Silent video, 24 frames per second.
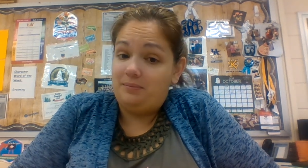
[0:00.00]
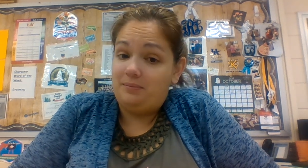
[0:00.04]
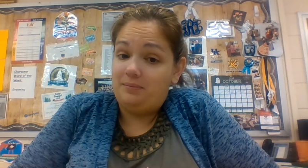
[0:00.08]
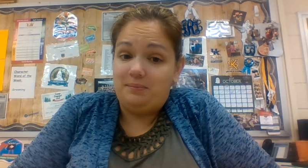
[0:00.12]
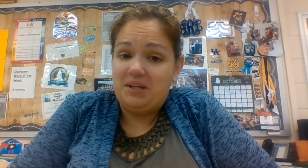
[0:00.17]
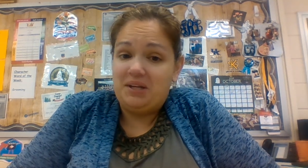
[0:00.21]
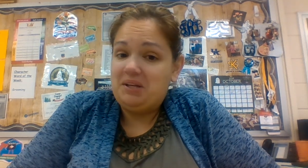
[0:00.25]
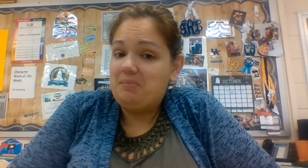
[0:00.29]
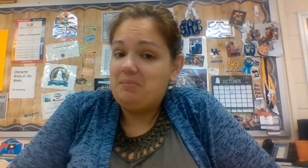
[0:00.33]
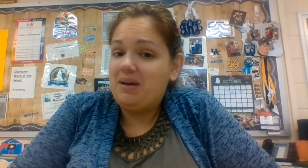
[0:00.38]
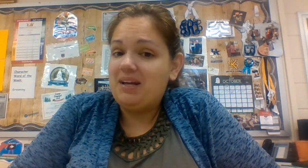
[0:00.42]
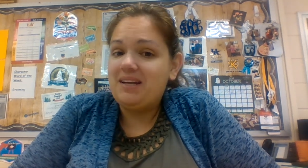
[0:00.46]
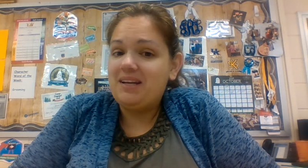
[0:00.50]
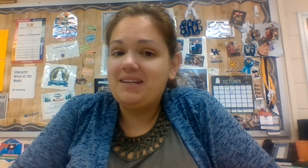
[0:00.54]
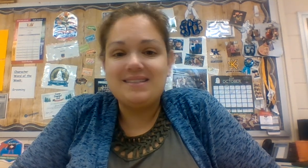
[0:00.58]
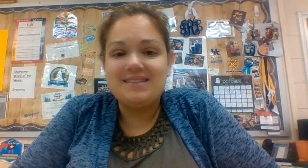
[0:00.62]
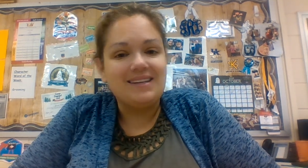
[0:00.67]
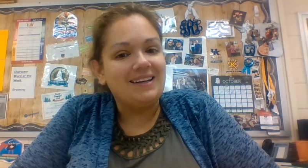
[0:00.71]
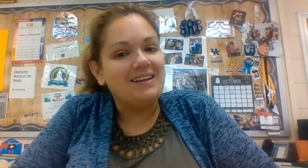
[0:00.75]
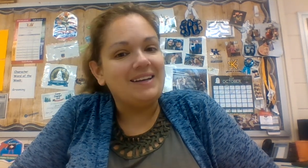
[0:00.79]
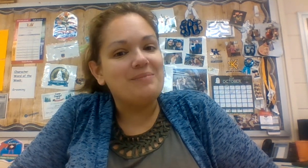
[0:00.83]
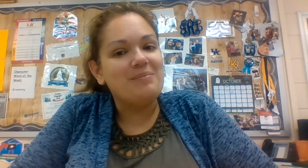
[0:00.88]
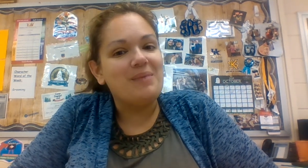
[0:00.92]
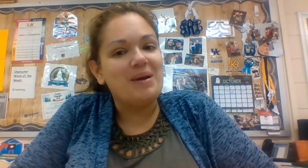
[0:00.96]
need
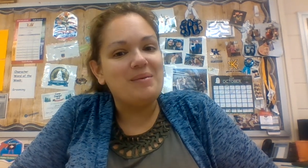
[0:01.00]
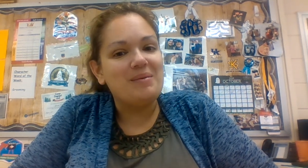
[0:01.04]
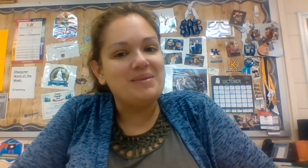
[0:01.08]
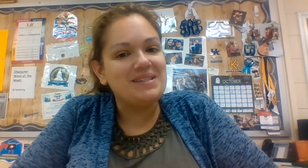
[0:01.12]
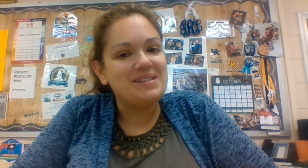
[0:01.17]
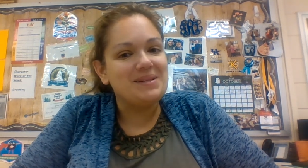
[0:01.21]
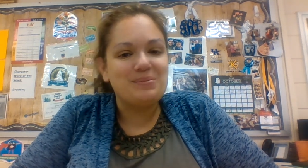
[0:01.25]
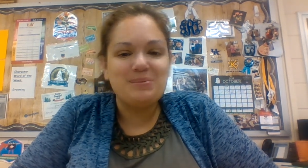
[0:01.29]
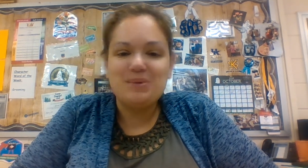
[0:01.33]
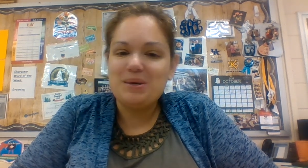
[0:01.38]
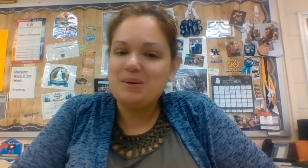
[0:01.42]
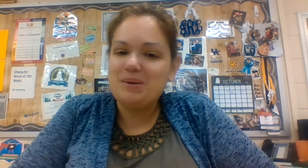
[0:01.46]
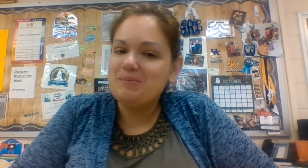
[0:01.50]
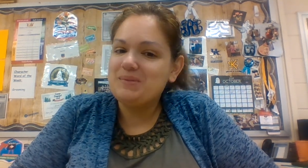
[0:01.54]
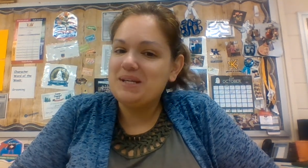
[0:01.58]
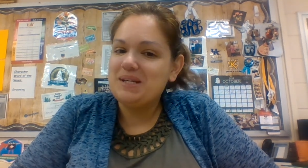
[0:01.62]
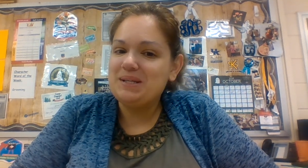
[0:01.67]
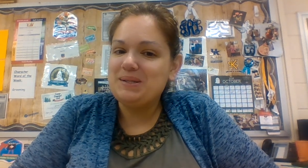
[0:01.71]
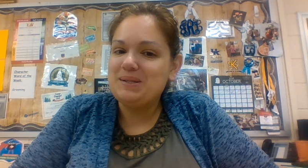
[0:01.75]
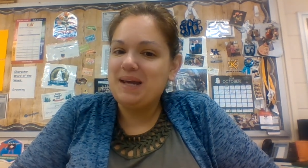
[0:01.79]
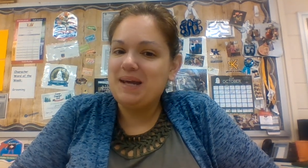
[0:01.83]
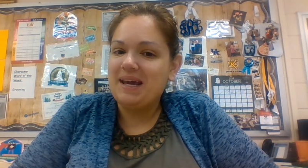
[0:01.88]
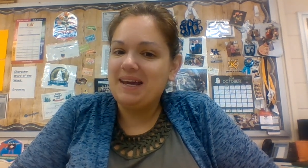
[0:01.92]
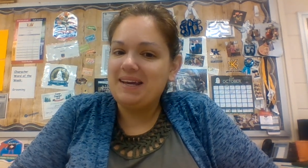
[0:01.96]
medicine, and maybe sometimes
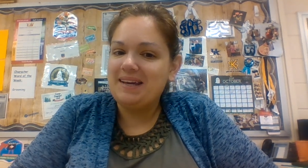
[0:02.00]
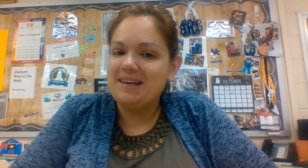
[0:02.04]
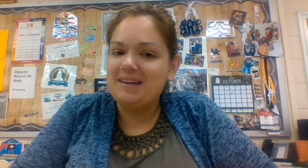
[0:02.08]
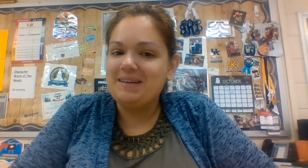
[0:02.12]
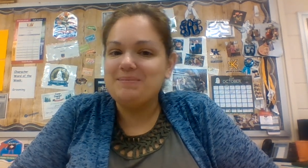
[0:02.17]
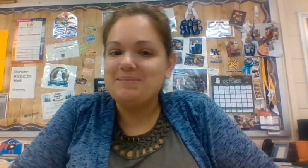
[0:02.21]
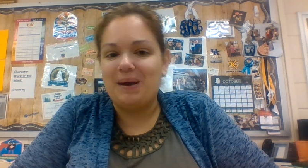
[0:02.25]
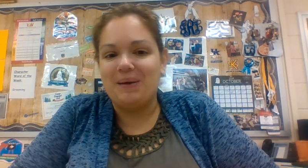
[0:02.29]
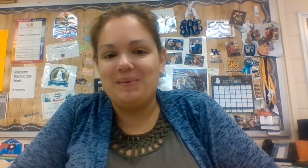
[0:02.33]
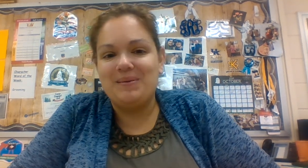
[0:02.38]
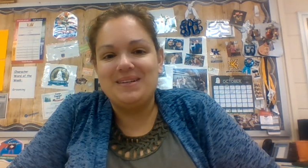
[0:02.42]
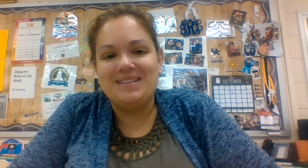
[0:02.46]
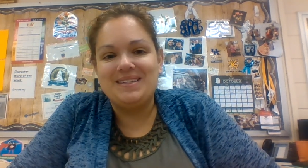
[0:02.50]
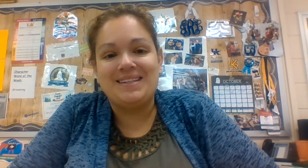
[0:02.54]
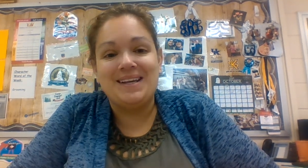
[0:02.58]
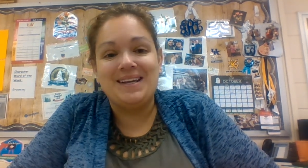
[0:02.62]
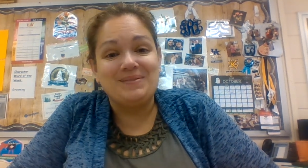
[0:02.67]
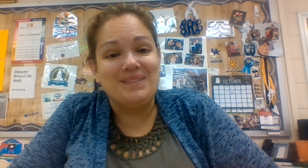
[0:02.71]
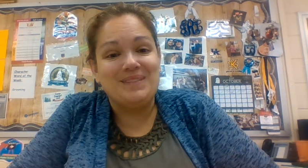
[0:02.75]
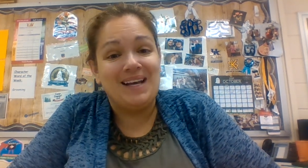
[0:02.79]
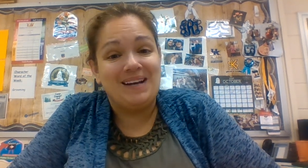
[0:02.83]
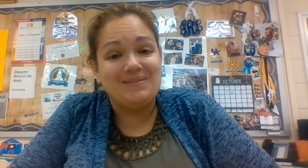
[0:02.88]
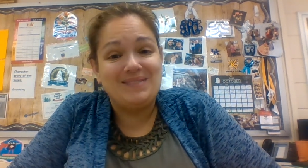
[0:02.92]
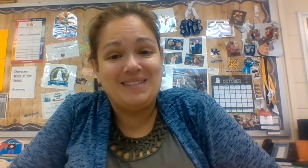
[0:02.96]
they take it, maybe
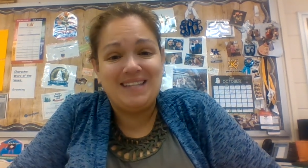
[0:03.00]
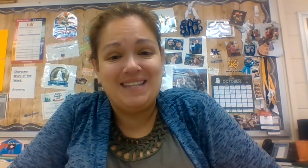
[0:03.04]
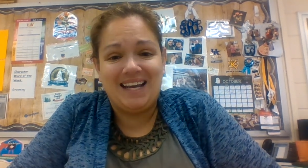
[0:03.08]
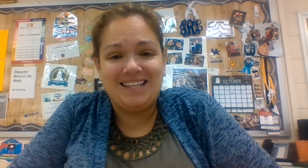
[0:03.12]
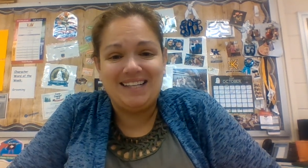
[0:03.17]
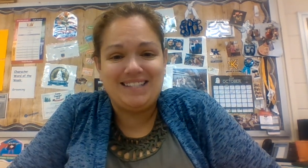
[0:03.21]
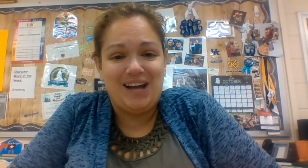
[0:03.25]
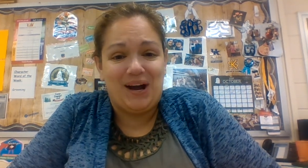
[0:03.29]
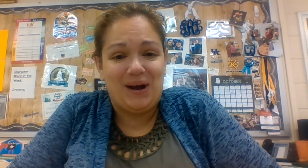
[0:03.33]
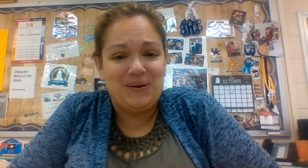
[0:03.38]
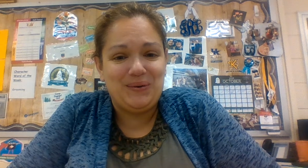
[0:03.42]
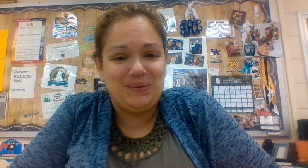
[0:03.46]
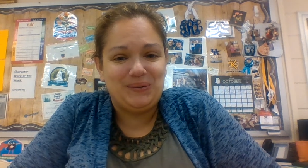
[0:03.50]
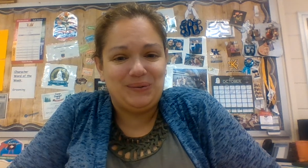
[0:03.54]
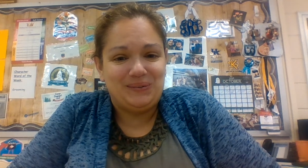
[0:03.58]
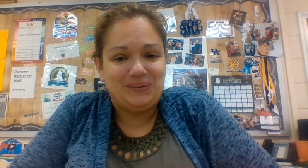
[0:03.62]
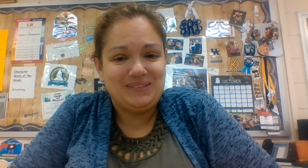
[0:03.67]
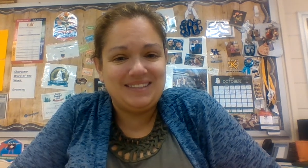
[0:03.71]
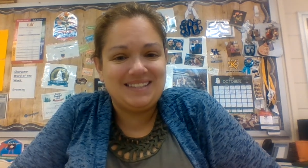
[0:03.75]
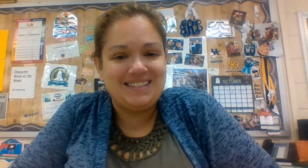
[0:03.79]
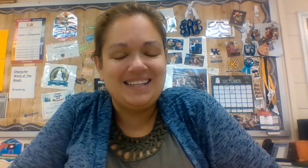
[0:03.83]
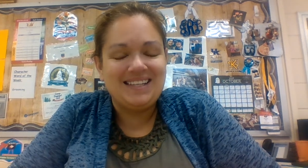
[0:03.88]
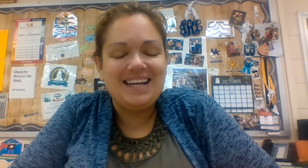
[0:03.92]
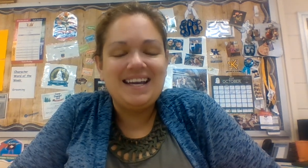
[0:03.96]
sometimes they
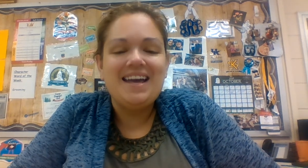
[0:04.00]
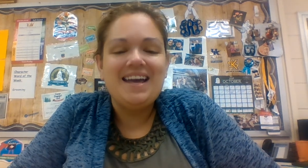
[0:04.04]
don't,